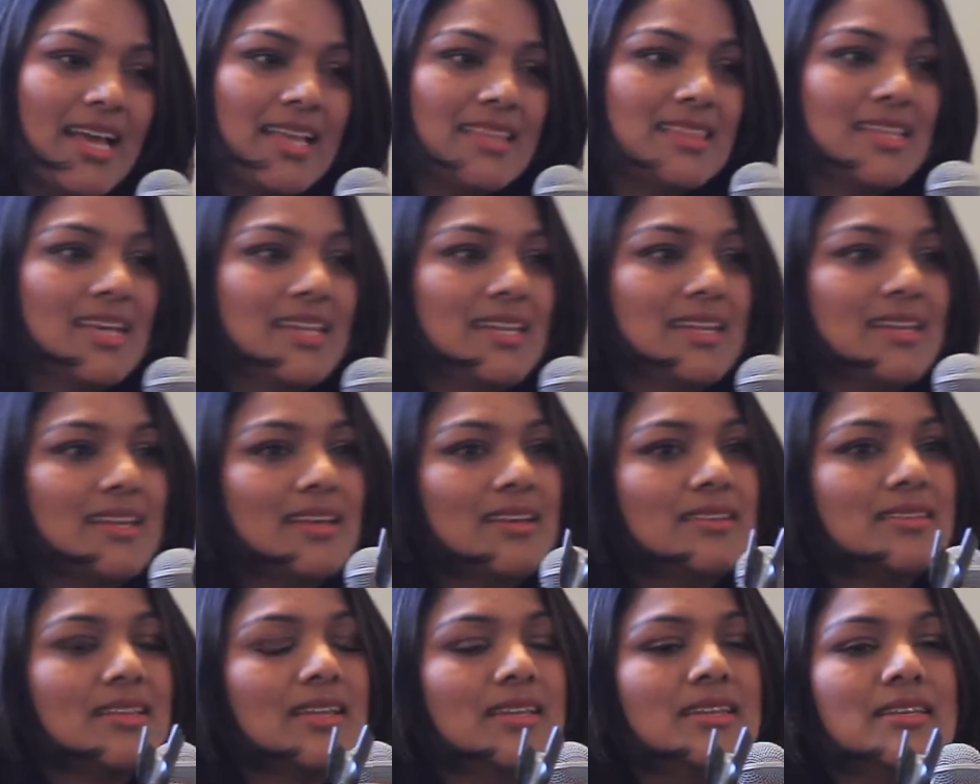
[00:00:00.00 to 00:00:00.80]
and
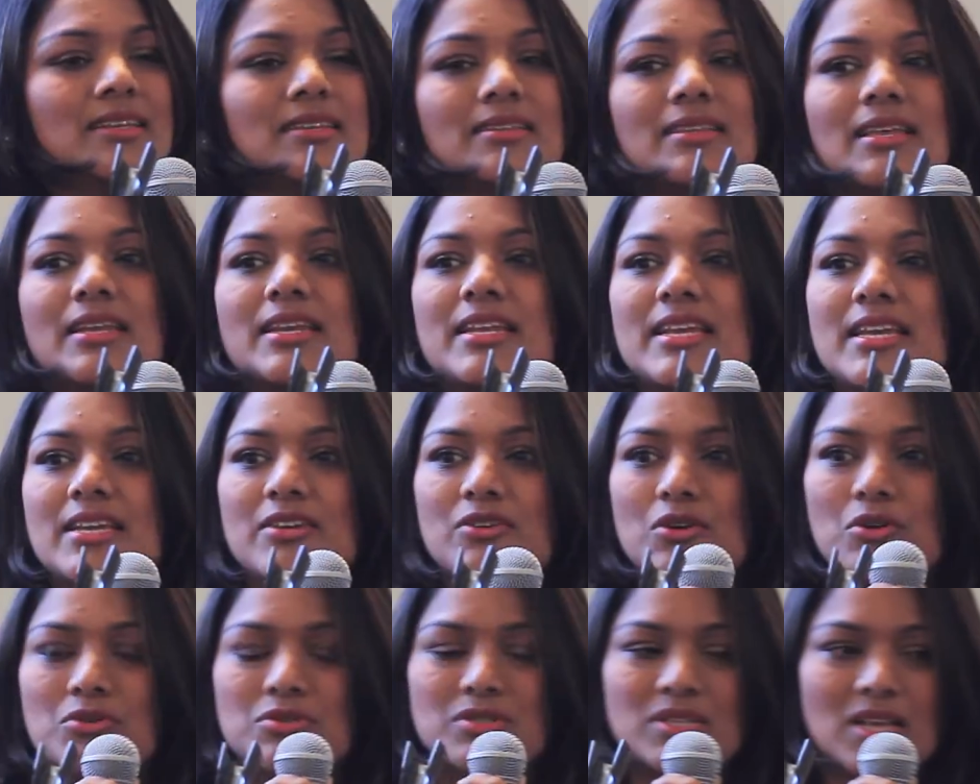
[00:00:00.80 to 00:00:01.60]
then he
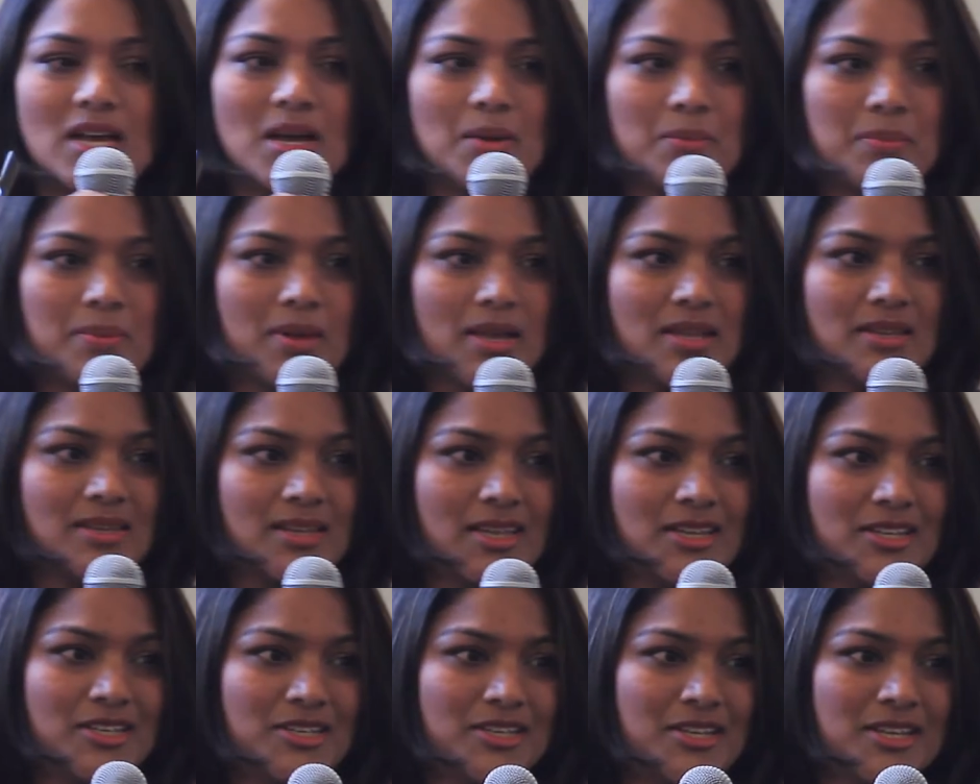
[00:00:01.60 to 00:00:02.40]
grows up, and
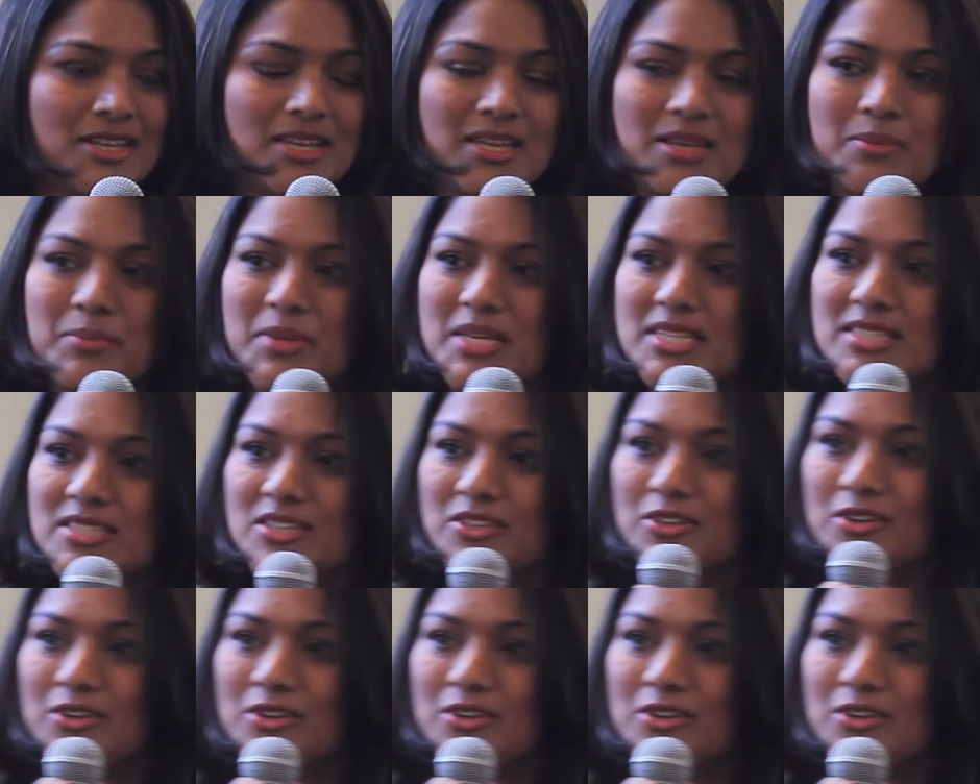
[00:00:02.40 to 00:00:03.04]
then he meets a